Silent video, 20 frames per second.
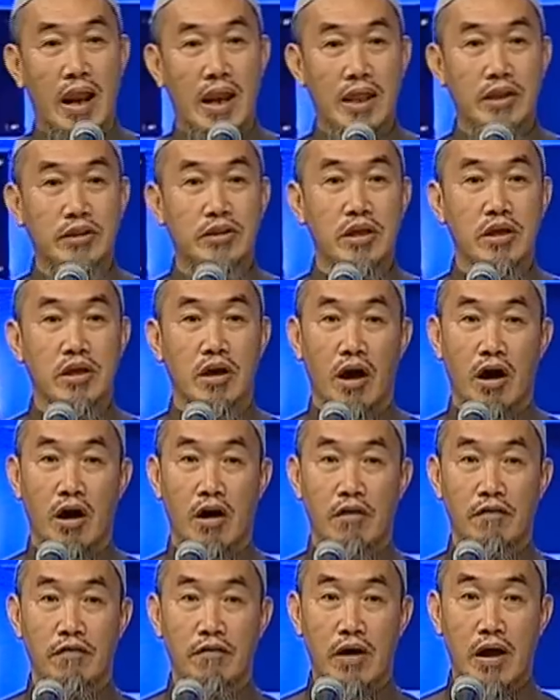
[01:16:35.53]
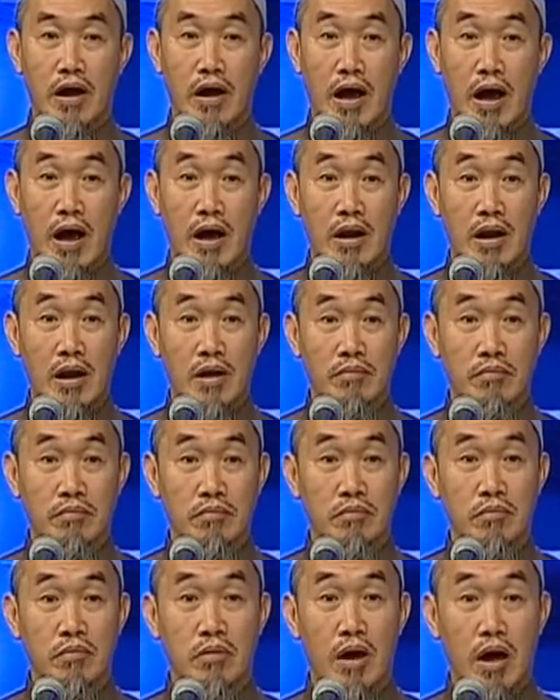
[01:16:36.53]
reality of
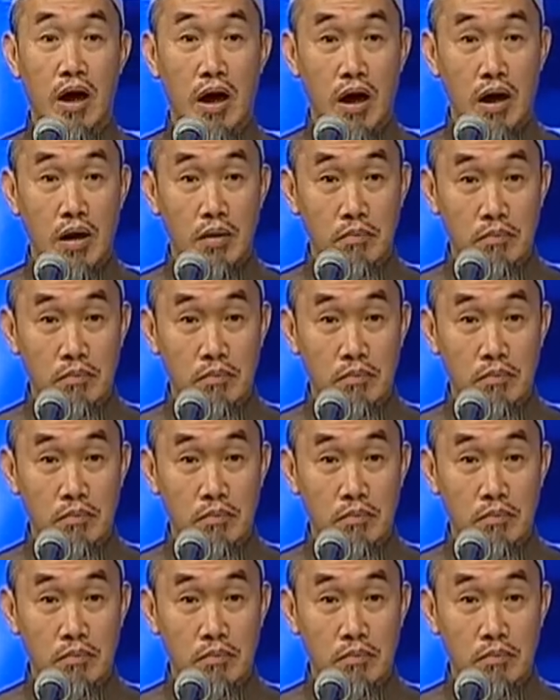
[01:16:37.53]
alam